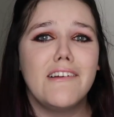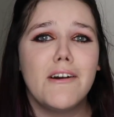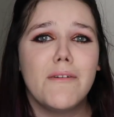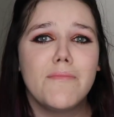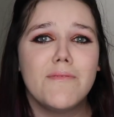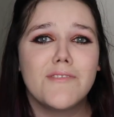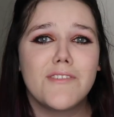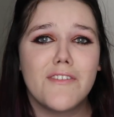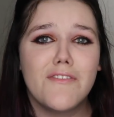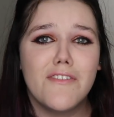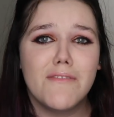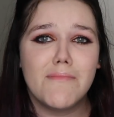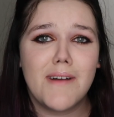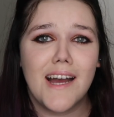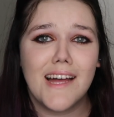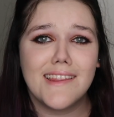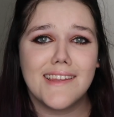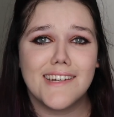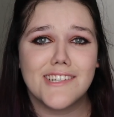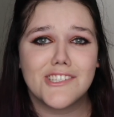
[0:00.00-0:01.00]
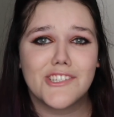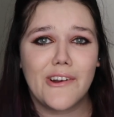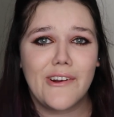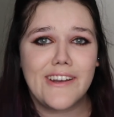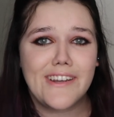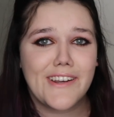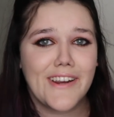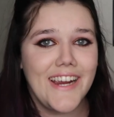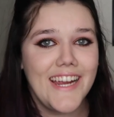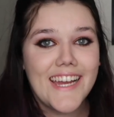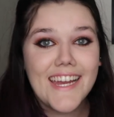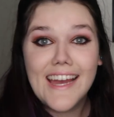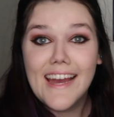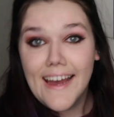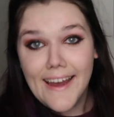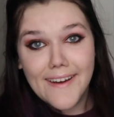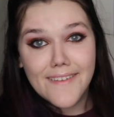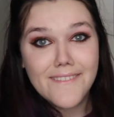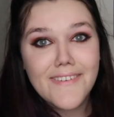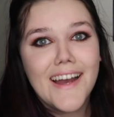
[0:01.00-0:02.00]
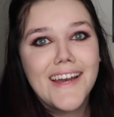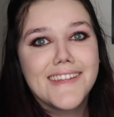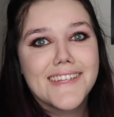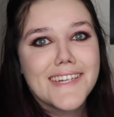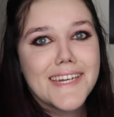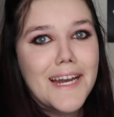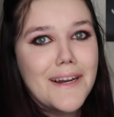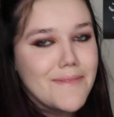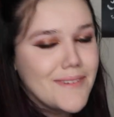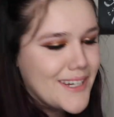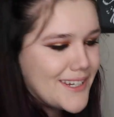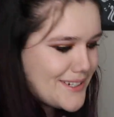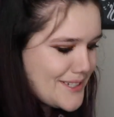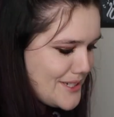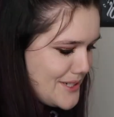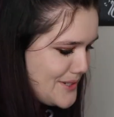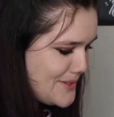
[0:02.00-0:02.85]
opener from my LitJoy crate finally coming into